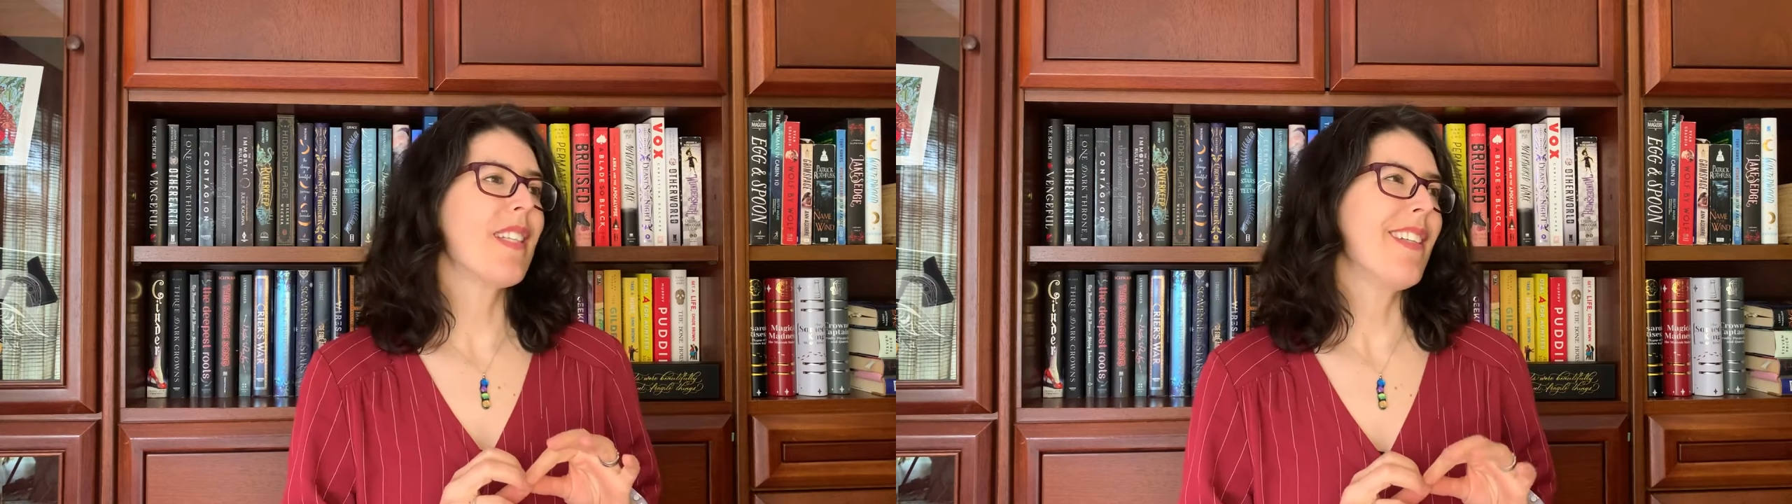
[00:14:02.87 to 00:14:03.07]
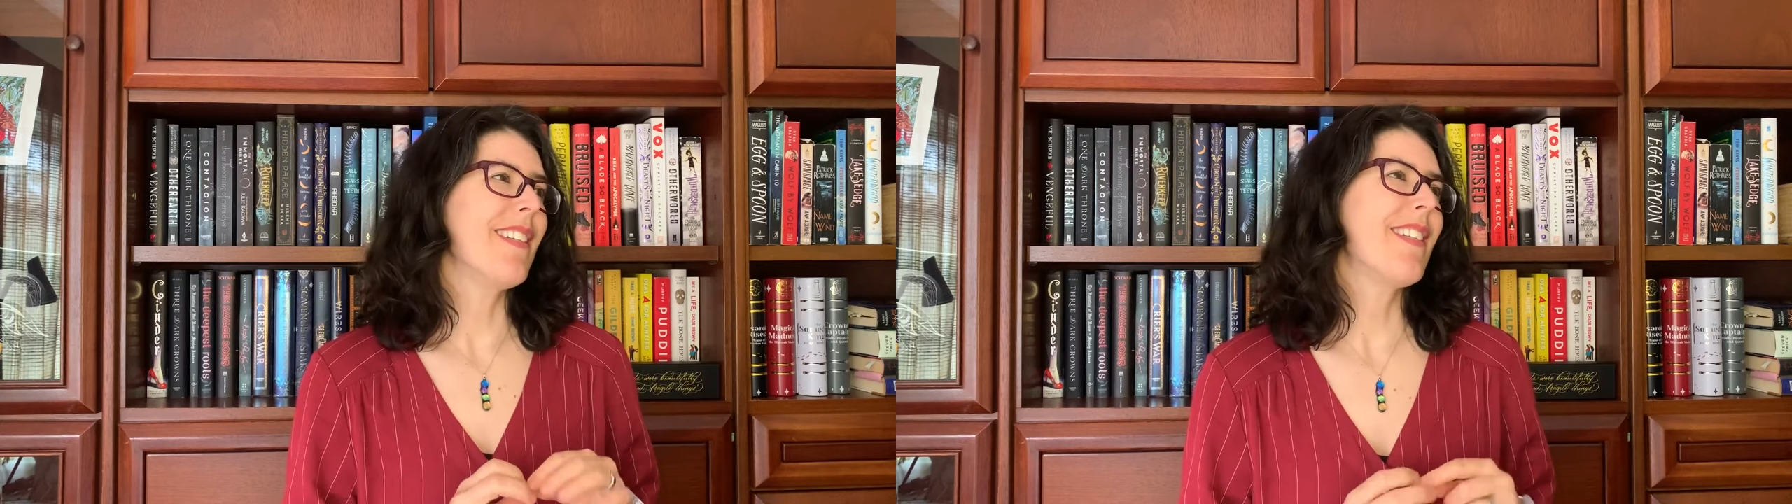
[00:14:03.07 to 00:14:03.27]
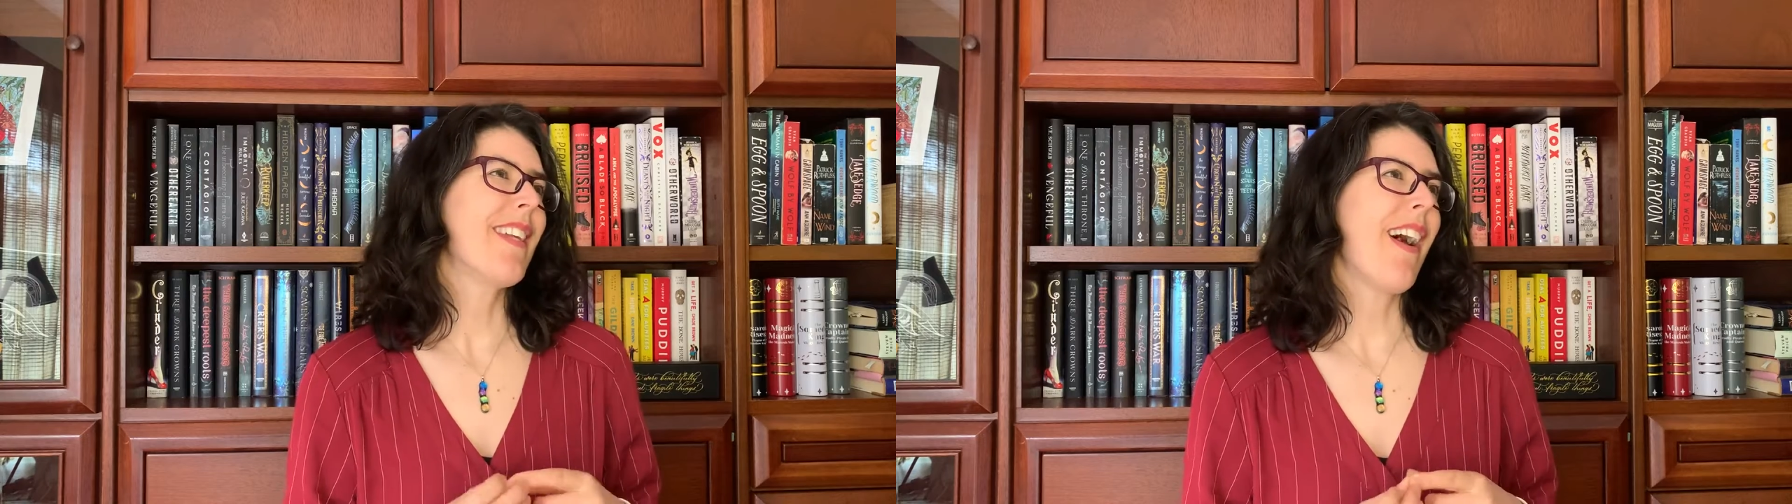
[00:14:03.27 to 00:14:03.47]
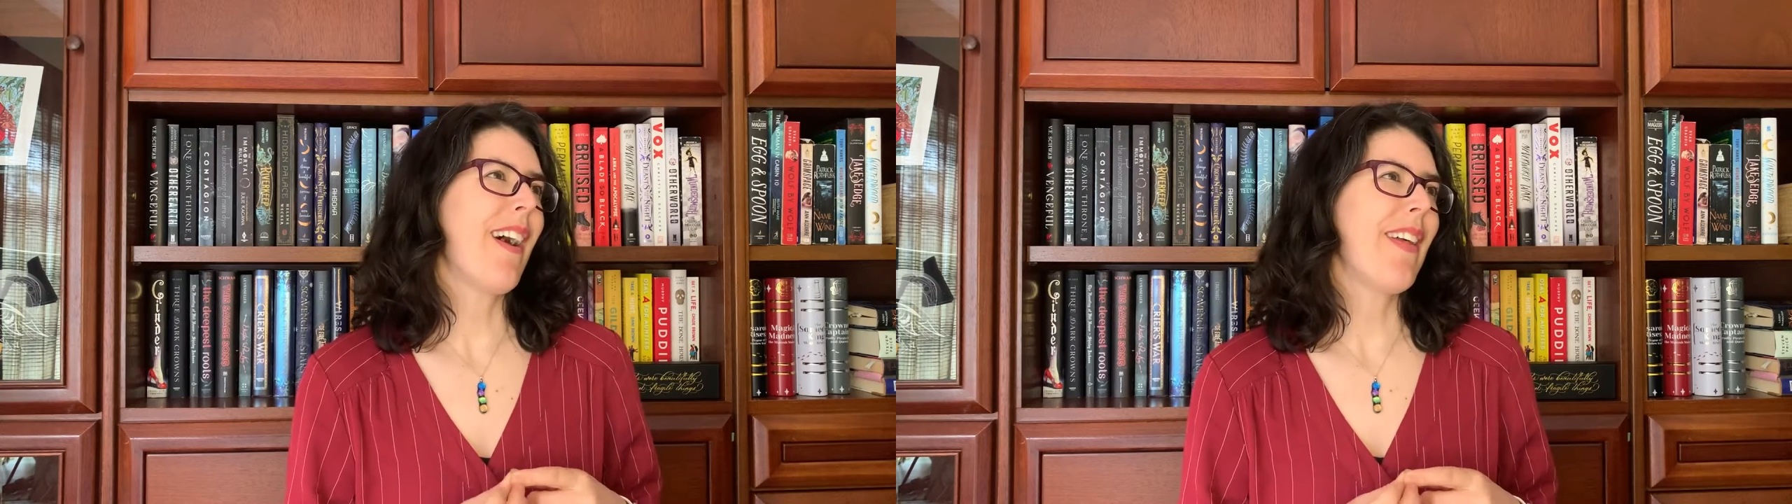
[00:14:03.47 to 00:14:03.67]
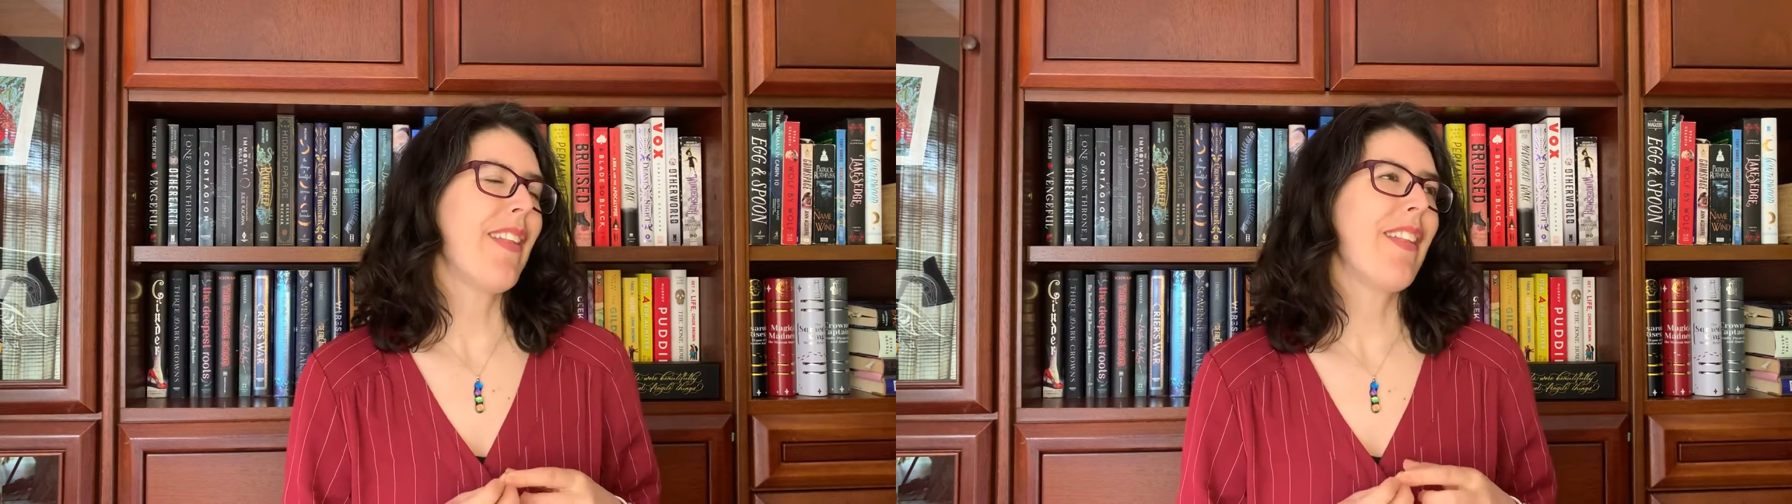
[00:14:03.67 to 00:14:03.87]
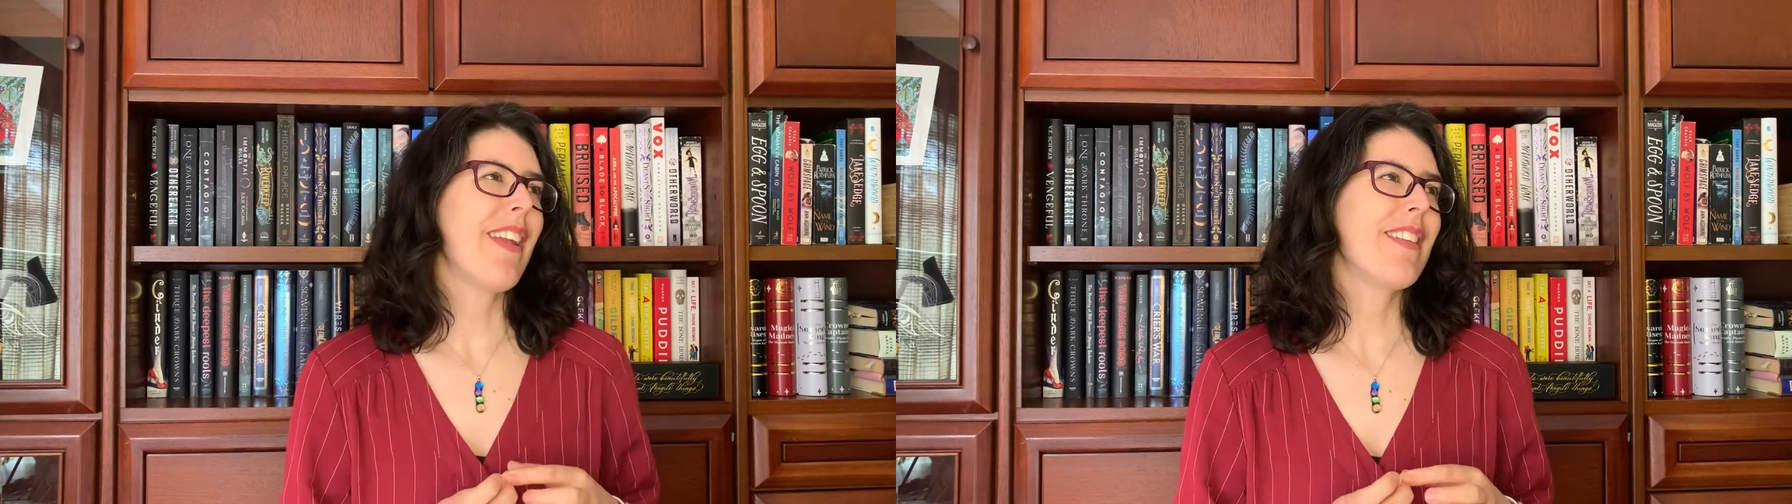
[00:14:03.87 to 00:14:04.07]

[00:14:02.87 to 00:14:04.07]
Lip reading: and they